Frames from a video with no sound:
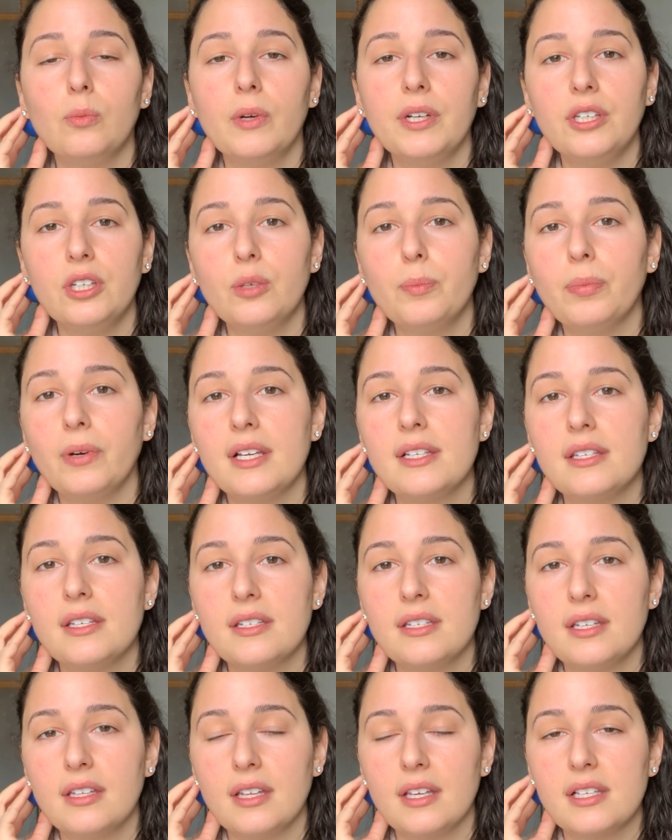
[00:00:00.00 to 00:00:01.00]
when you press
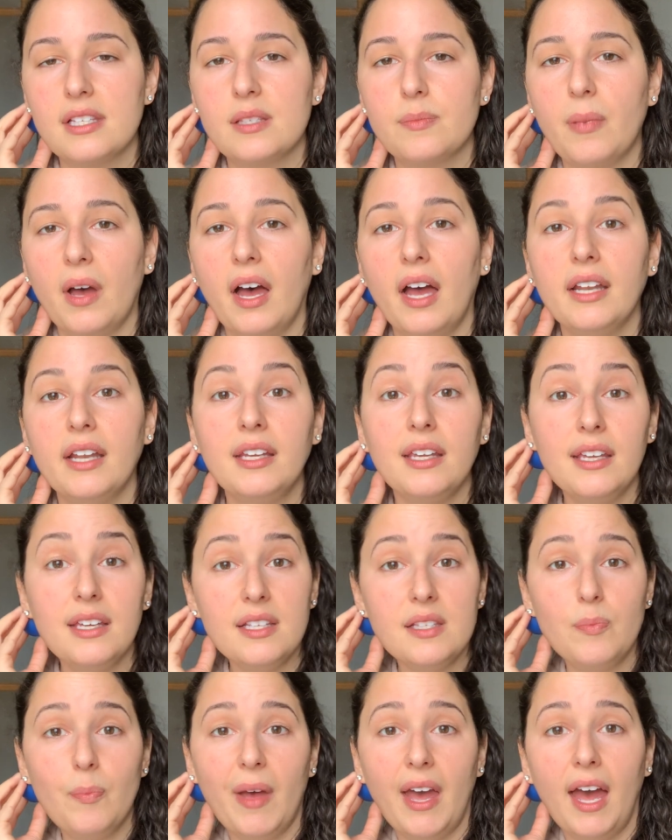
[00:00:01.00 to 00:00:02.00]
into this spot,
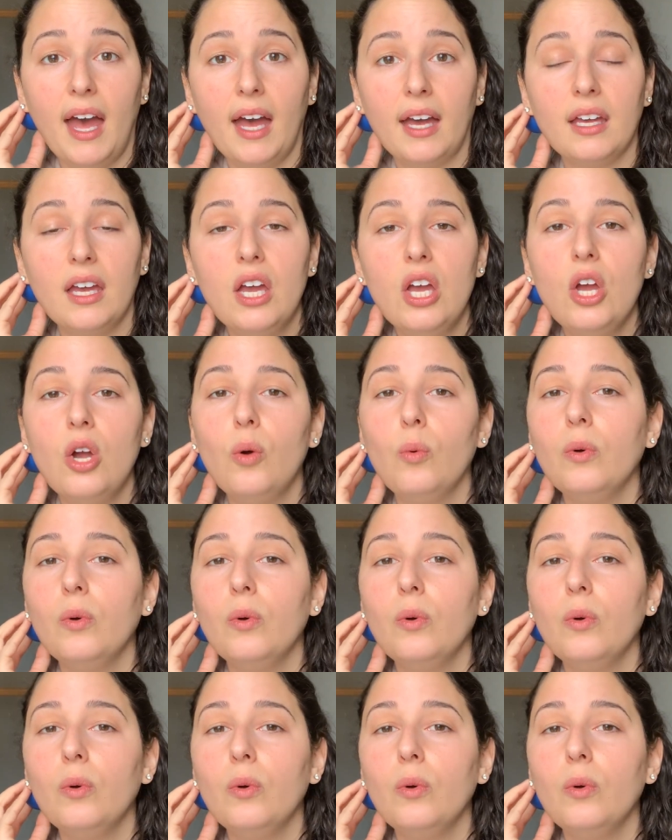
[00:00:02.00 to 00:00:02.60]
ease back.